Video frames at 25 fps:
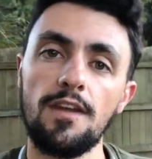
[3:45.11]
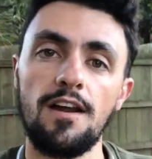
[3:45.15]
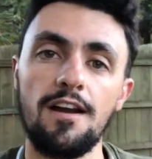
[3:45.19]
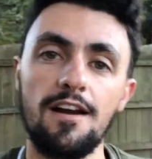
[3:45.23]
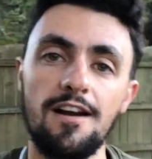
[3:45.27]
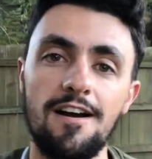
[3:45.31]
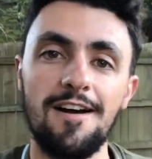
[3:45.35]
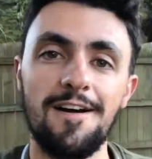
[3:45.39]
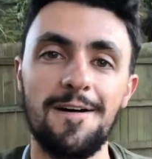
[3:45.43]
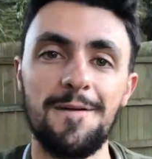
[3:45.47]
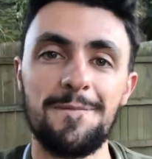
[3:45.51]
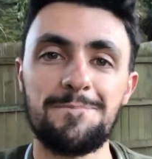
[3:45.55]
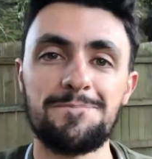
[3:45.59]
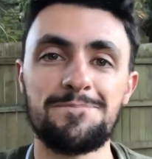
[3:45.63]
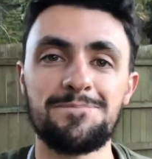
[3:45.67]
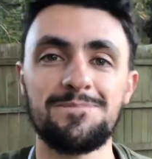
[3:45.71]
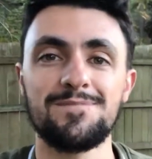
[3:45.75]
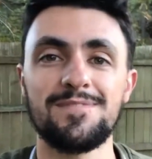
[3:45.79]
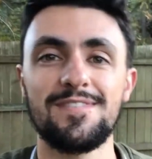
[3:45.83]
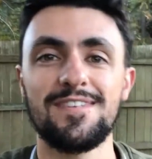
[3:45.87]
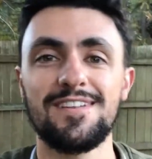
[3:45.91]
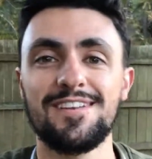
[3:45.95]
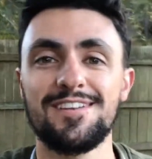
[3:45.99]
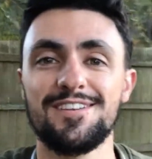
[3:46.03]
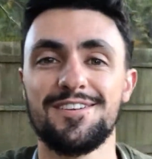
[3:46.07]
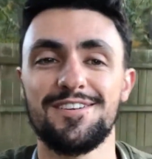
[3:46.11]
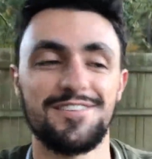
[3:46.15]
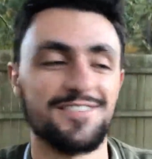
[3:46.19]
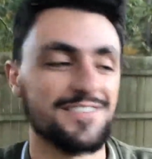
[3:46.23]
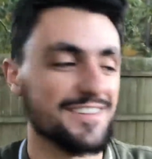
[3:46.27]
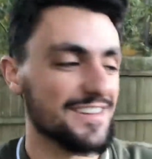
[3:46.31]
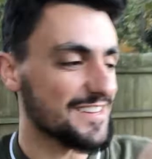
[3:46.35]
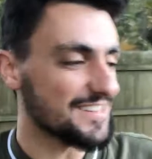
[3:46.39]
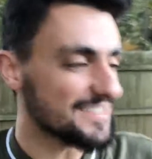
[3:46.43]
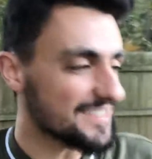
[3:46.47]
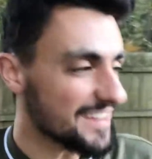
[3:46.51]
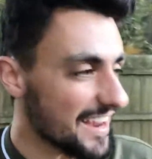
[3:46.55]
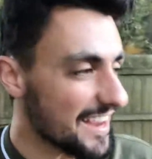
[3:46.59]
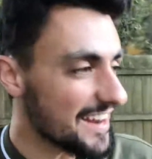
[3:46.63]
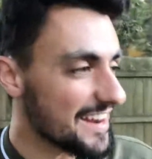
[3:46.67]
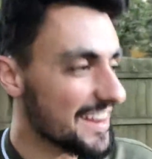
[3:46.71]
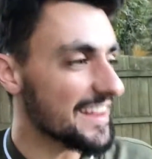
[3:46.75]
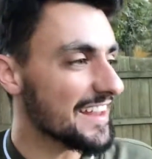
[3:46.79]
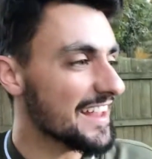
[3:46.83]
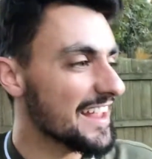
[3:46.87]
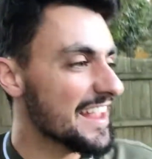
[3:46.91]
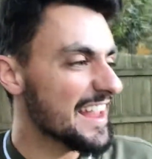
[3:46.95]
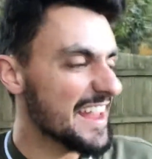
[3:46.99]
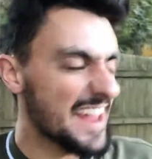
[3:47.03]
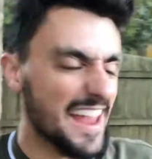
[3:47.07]
um, just
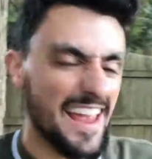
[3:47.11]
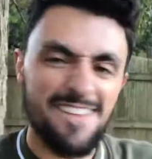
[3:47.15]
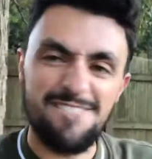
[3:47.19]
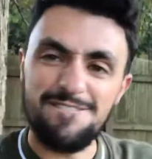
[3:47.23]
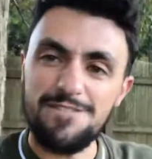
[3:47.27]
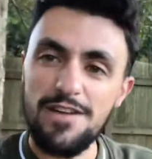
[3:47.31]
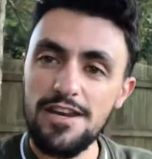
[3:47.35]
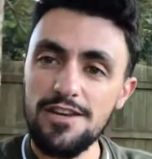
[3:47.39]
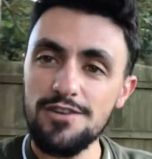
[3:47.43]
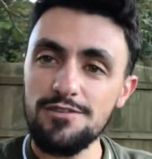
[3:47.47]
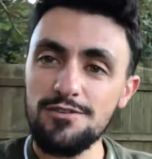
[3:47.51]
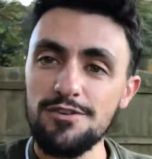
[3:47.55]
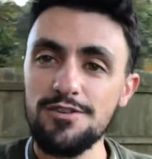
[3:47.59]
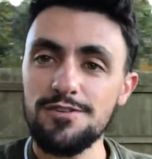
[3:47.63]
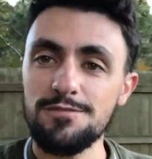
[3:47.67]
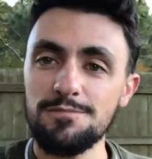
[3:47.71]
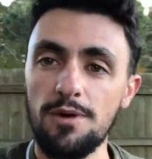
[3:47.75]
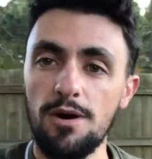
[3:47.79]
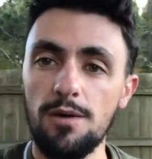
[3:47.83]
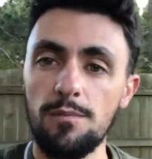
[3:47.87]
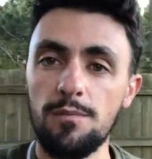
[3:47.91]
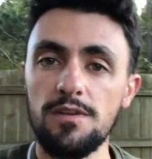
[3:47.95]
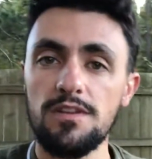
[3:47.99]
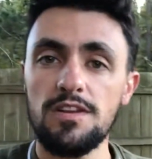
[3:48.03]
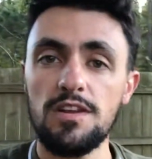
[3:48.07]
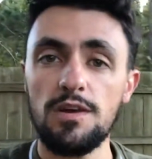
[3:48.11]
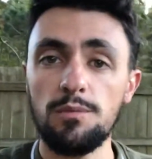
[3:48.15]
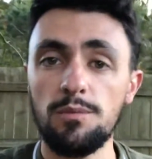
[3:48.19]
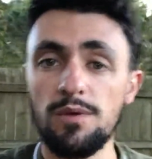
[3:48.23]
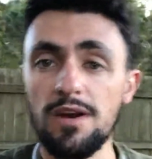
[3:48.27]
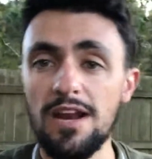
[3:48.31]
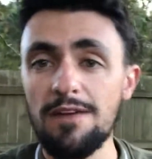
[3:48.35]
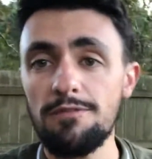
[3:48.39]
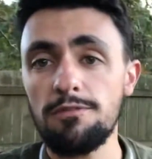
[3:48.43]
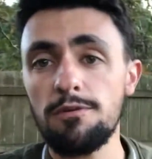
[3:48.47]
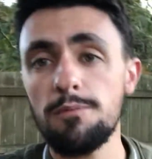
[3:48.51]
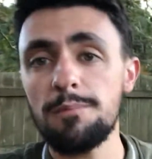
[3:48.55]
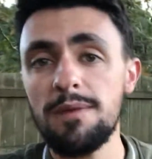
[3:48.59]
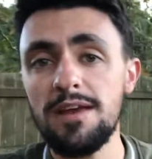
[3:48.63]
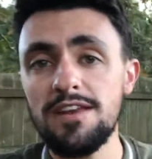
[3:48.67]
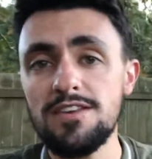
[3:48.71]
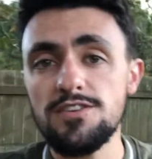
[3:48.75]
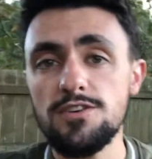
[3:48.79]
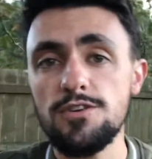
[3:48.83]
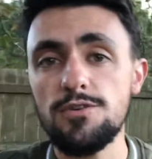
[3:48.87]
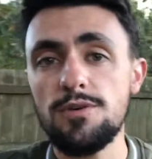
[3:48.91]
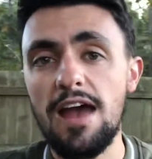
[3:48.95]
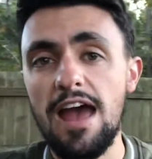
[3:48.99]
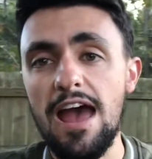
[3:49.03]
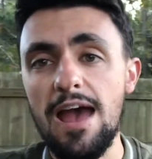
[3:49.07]
exciting, adventurous moments, and whatever
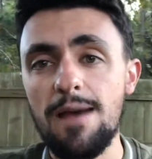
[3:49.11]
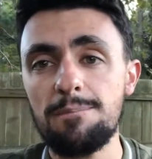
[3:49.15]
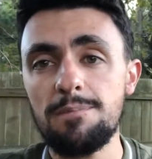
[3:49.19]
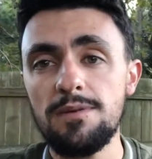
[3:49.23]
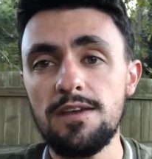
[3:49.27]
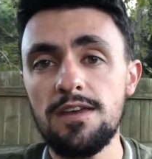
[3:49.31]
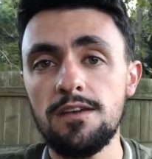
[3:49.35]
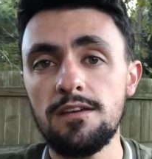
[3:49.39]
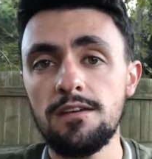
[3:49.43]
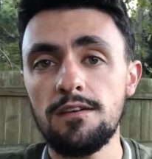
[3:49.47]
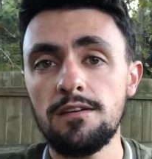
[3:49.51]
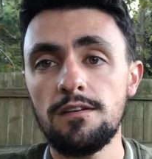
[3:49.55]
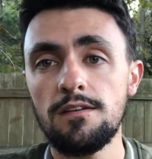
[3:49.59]
makes you happy,